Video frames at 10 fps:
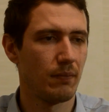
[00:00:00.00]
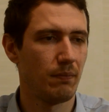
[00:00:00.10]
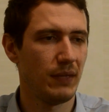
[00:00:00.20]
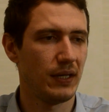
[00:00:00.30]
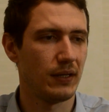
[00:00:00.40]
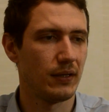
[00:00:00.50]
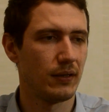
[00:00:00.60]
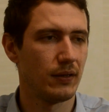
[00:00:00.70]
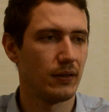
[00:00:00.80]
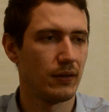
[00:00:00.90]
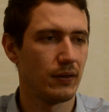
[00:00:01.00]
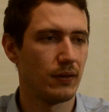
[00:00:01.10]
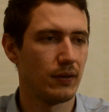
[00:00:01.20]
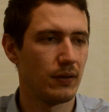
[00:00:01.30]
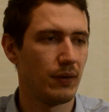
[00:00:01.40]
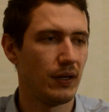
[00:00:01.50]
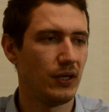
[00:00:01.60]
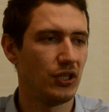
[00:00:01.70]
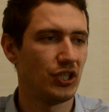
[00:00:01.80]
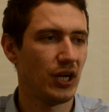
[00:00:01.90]
mi
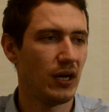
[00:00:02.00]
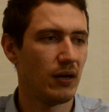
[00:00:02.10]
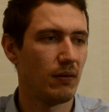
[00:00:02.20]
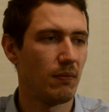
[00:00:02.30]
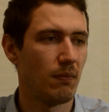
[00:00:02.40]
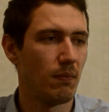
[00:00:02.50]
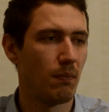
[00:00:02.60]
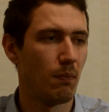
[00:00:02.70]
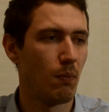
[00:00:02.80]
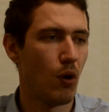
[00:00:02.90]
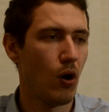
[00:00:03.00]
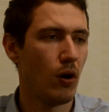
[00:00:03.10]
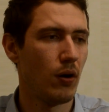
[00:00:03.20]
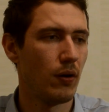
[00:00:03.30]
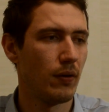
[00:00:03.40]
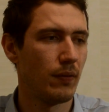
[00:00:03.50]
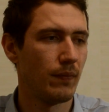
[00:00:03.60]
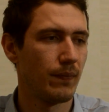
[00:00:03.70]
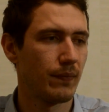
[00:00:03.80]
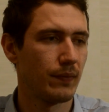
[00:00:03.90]
pričamo.
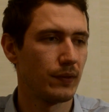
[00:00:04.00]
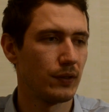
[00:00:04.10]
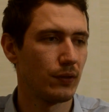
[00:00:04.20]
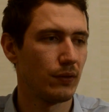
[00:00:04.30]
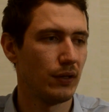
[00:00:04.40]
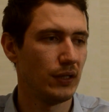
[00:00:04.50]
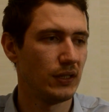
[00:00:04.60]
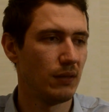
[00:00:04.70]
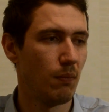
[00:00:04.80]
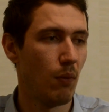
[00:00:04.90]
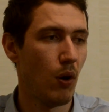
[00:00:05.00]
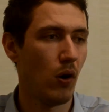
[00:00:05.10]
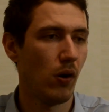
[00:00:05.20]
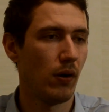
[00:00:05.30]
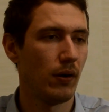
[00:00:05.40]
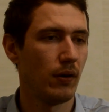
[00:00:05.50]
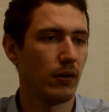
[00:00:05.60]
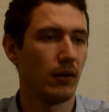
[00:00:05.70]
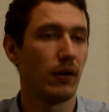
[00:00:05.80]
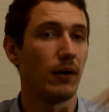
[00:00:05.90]
So there is the mo.
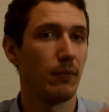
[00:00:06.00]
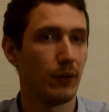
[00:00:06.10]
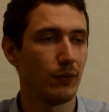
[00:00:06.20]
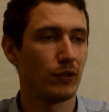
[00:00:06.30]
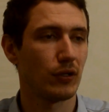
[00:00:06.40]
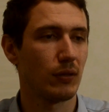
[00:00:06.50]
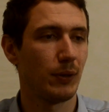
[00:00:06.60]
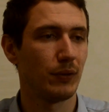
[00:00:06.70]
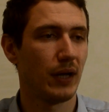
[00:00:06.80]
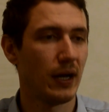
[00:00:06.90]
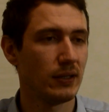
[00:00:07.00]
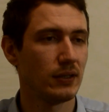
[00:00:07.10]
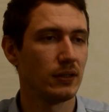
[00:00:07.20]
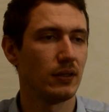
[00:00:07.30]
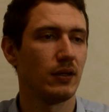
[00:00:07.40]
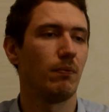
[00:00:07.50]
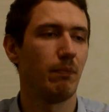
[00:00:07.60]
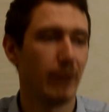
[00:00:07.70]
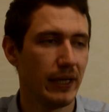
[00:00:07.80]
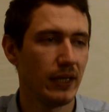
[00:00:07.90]
When we talk about us,
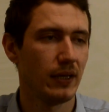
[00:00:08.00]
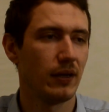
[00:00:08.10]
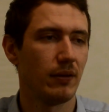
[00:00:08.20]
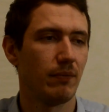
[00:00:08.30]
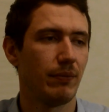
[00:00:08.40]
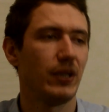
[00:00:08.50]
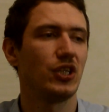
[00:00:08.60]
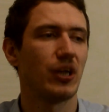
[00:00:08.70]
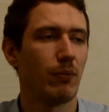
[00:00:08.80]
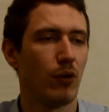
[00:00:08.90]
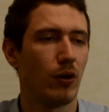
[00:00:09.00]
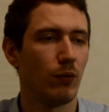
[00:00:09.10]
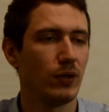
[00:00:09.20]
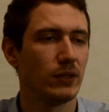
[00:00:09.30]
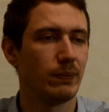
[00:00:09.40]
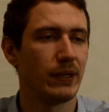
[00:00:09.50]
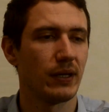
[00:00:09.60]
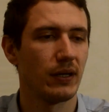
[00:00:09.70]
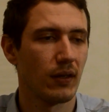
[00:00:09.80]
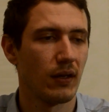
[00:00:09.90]
mi pričamo, we speak.
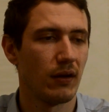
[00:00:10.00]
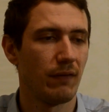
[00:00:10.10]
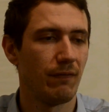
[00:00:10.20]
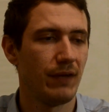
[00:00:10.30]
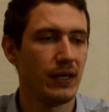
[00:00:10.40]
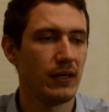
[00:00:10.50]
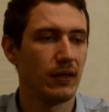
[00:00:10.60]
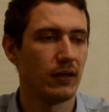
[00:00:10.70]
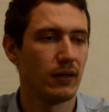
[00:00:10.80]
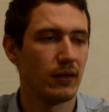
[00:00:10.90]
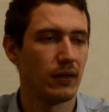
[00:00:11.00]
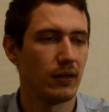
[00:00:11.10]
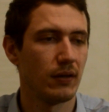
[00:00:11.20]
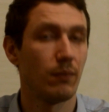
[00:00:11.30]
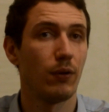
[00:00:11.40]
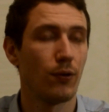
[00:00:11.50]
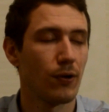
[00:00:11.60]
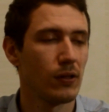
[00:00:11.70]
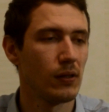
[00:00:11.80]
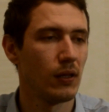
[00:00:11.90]
Vi,
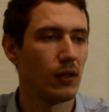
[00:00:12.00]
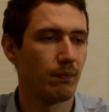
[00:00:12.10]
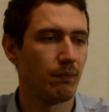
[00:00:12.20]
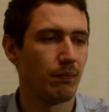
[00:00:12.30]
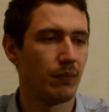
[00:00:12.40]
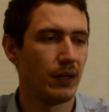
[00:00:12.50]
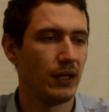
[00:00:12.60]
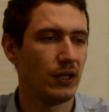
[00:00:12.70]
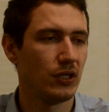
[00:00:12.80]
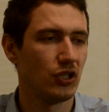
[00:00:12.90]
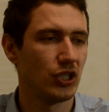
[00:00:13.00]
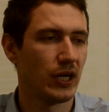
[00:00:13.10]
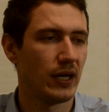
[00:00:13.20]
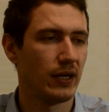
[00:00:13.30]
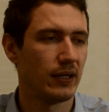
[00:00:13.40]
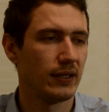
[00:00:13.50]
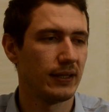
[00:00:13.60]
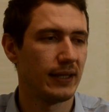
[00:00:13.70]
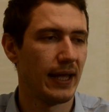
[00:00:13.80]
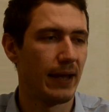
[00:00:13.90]
plural,
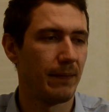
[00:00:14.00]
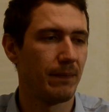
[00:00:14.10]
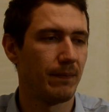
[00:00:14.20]
pričate.